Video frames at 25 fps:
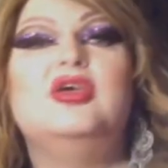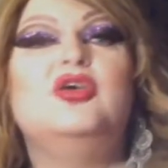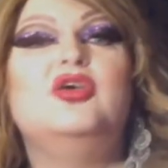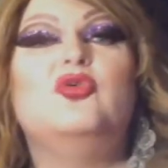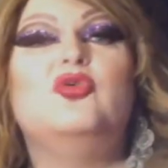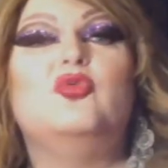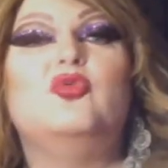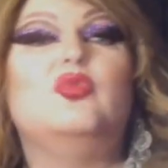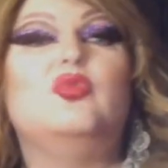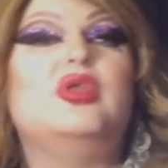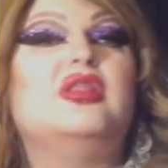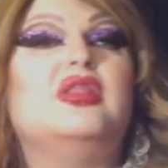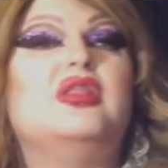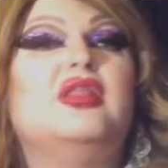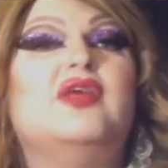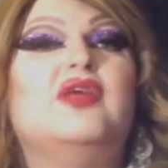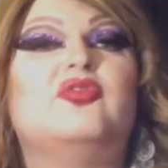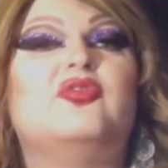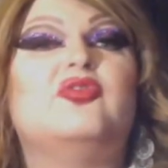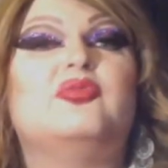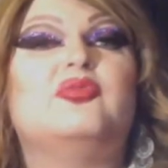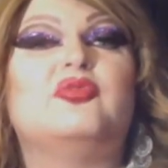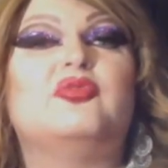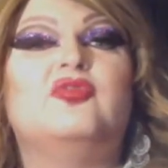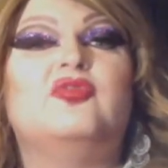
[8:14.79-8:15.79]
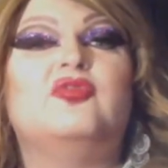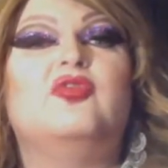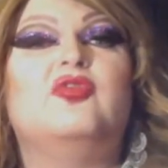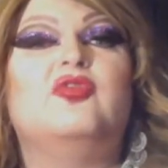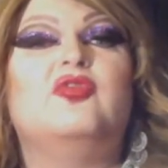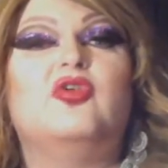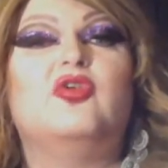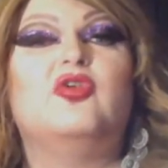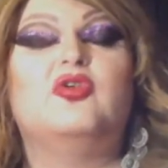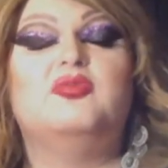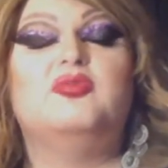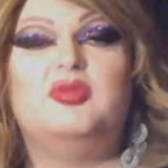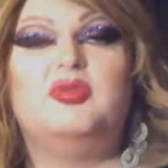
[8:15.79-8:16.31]
We love to
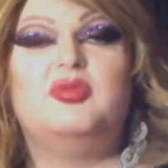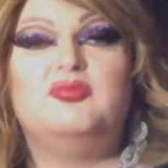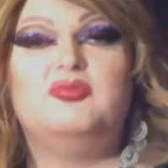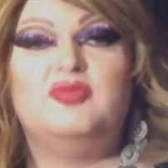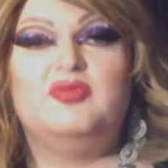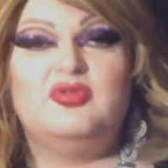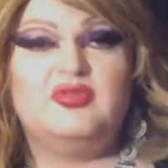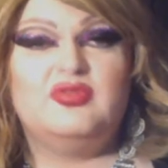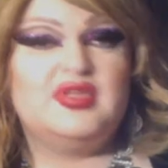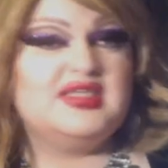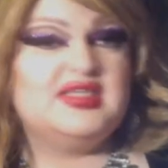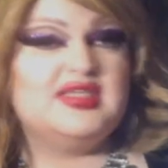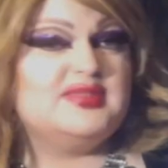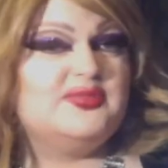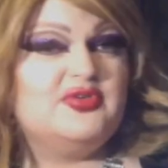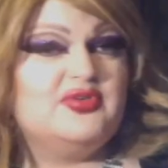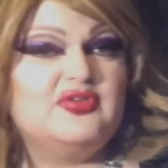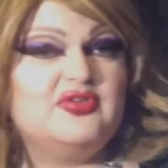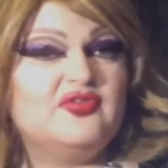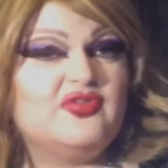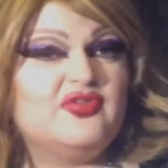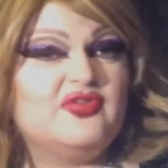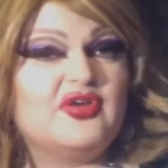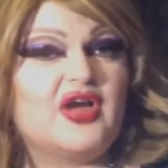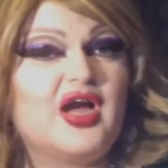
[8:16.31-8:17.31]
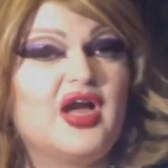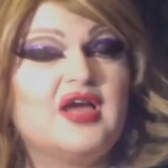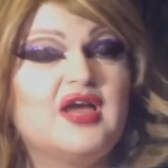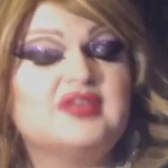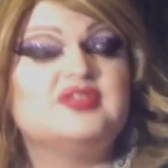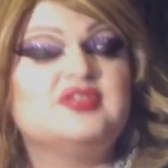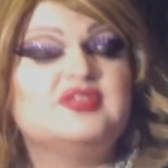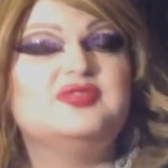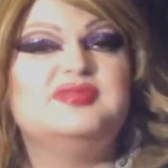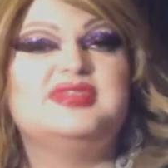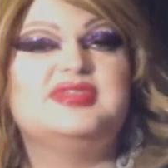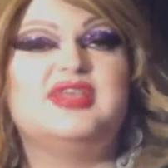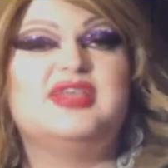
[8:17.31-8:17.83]
perform in these beautiful
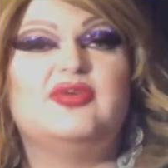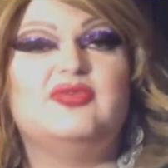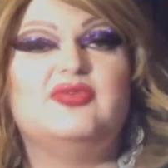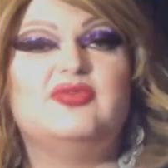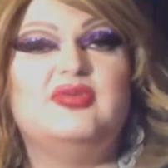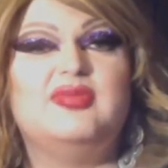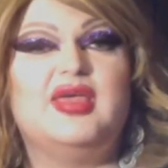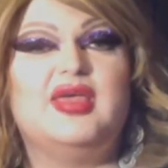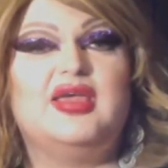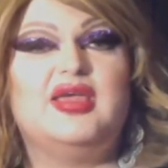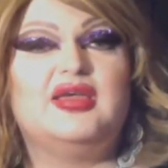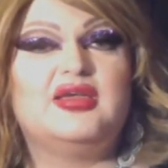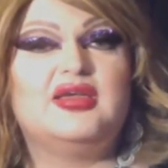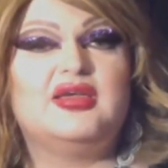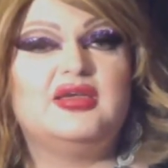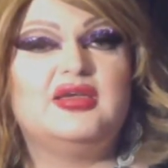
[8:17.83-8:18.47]
costumes that we make.